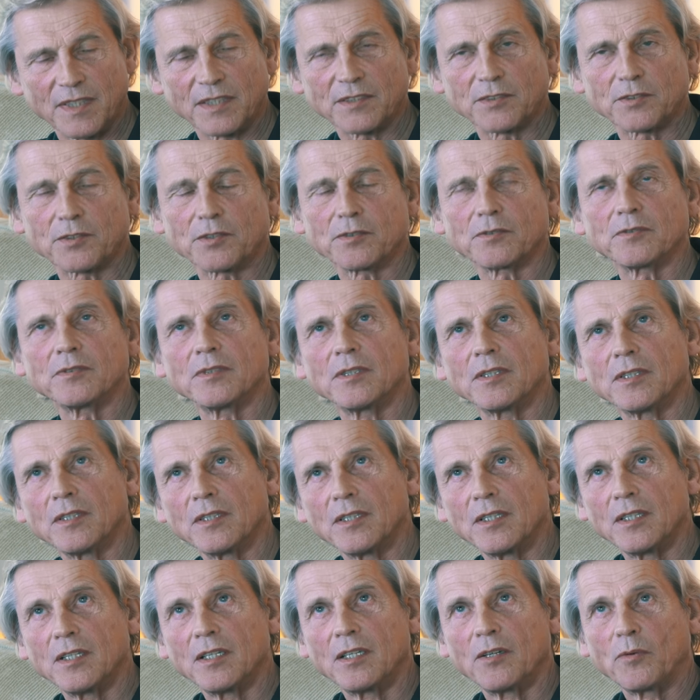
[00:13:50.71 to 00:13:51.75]
That's true.
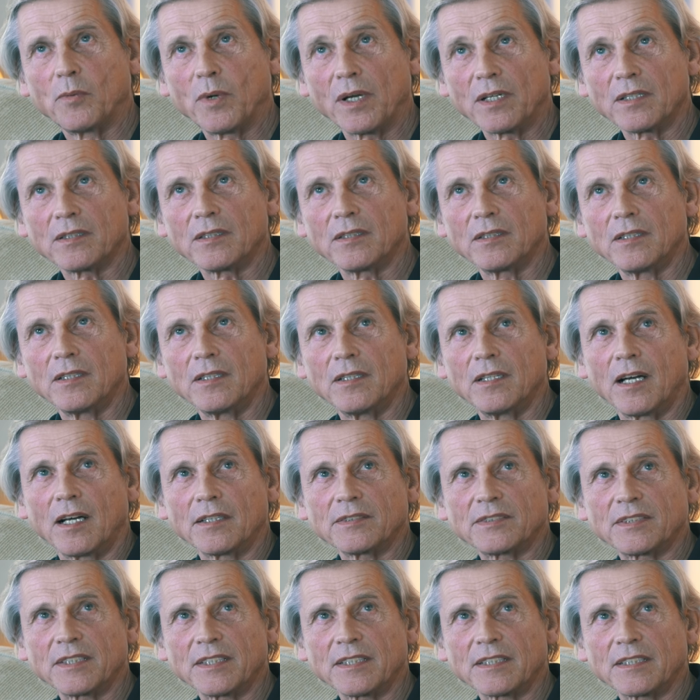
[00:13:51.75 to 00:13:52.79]
Well,
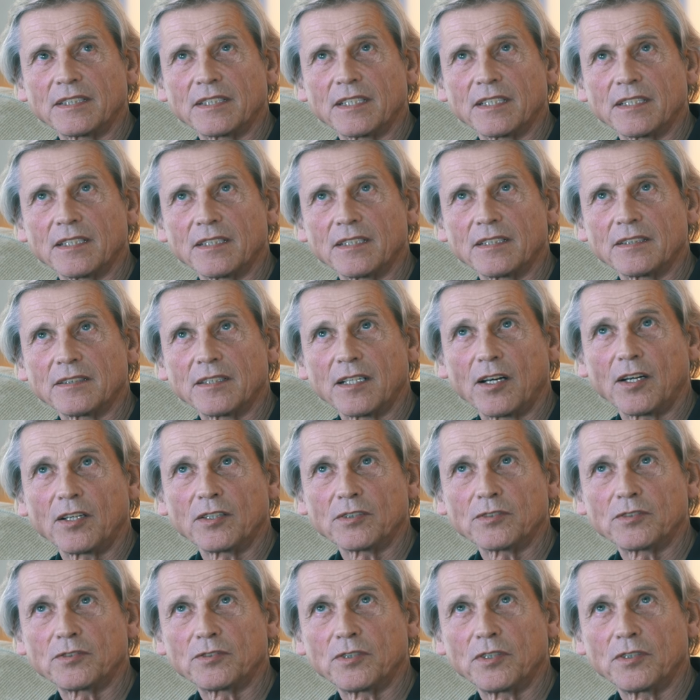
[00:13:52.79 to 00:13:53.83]
I think uh, there
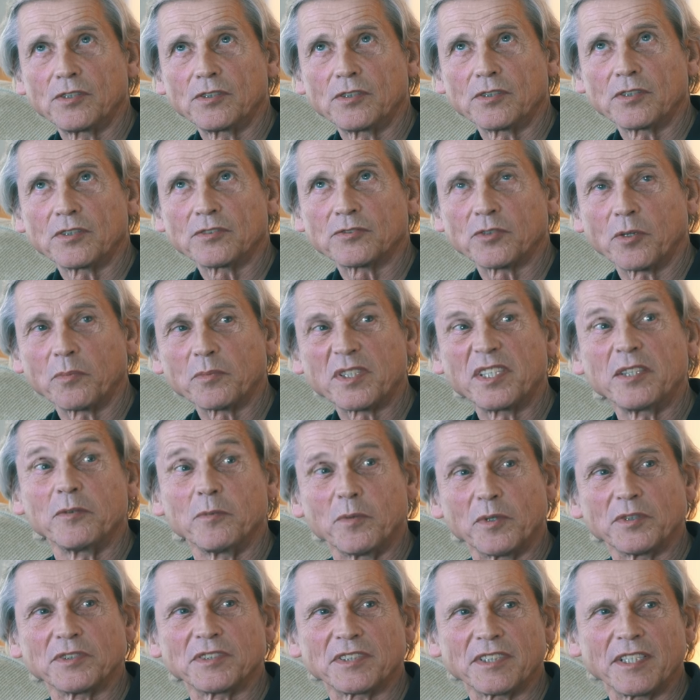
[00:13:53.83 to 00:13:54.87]
are some
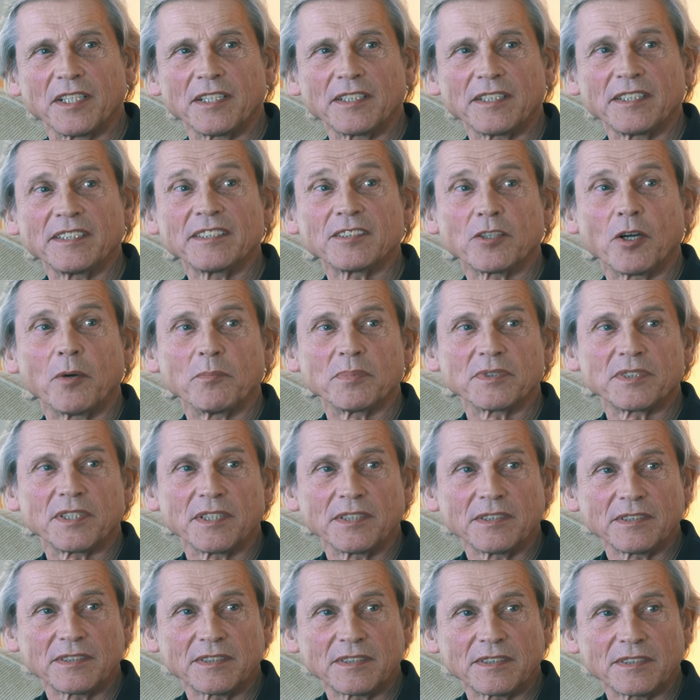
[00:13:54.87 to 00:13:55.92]
keywords here,
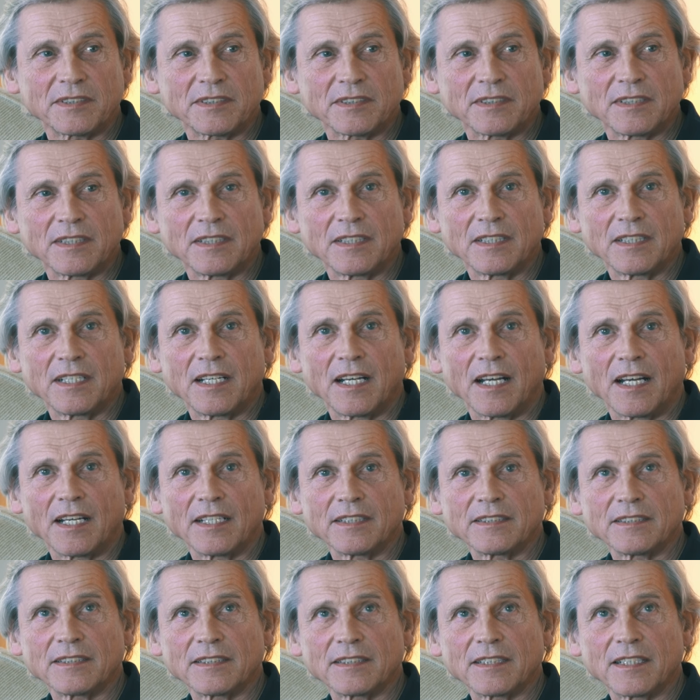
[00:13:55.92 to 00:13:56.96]
incompetence
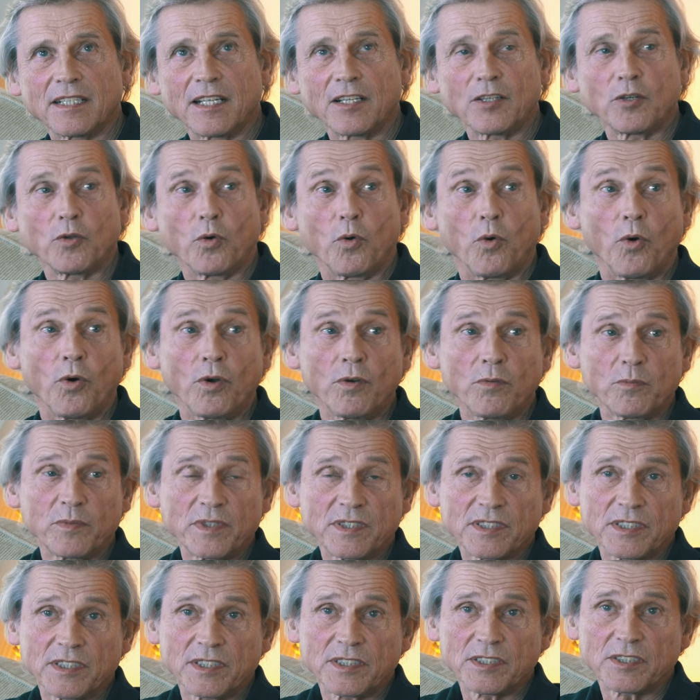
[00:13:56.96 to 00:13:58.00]
and a law
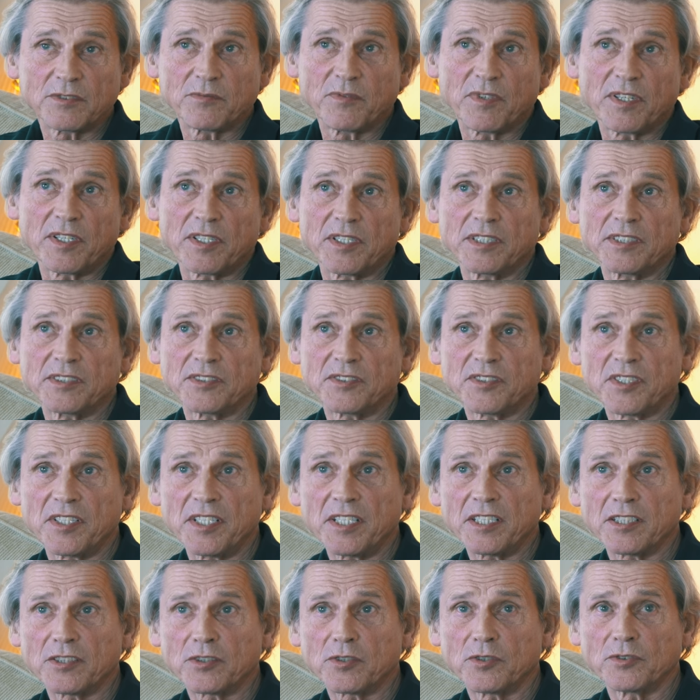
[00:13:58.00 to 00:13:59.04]
which is very
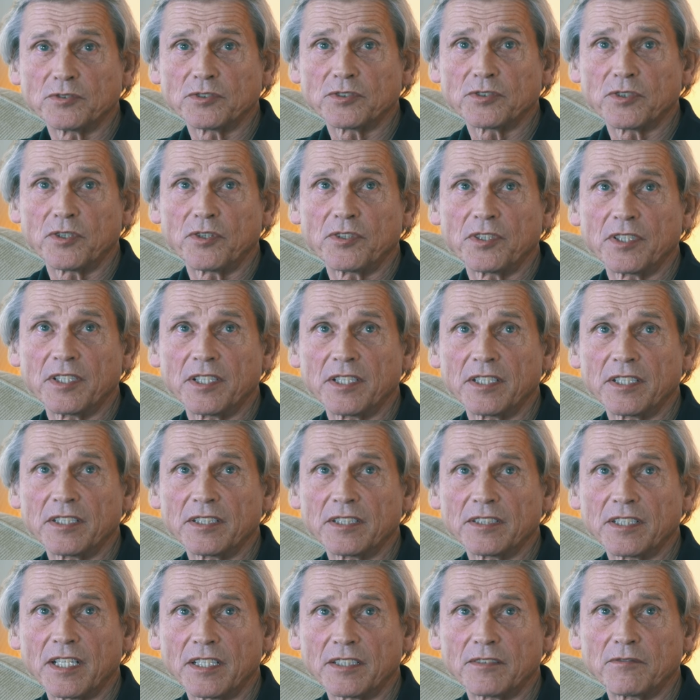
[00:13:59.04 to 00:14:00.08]
strict
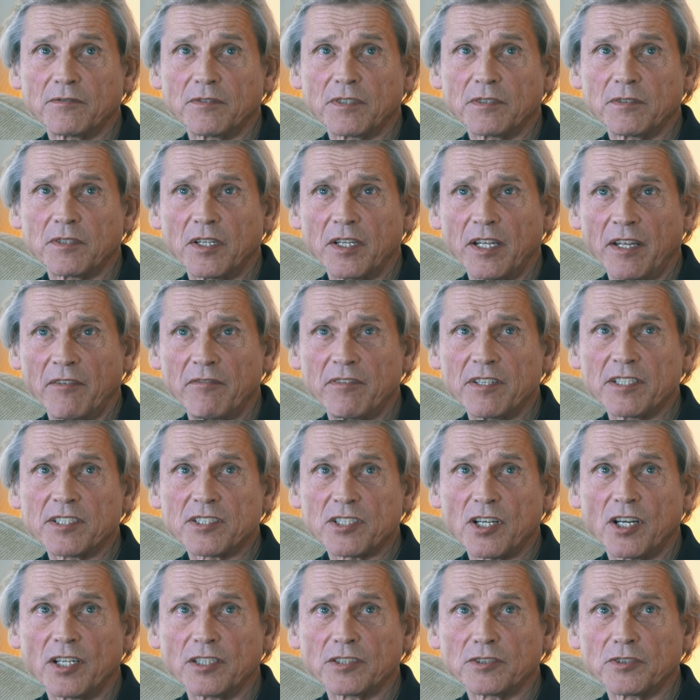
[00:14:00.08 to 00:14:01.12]
concerning that every
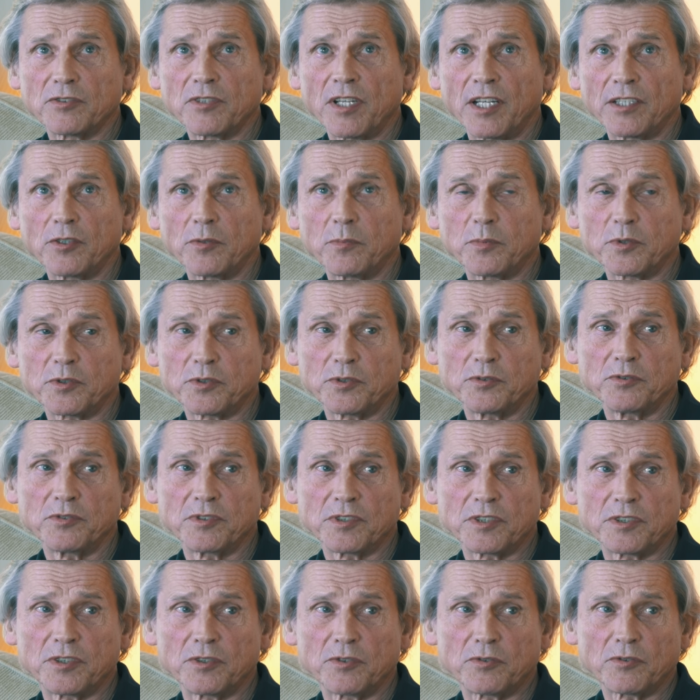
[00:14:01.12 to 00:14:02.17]
child should have the
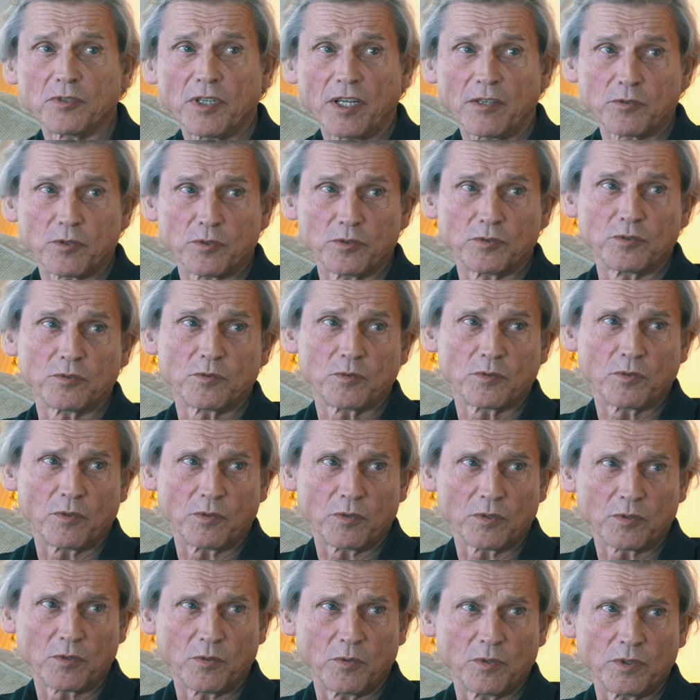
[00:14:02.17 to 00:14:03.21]
opportunity to have good
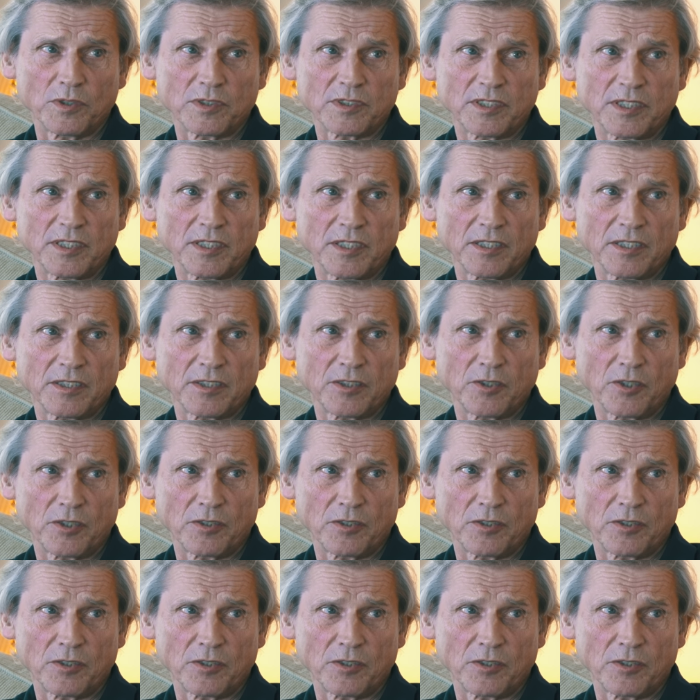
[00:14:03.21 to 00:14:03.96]
quality,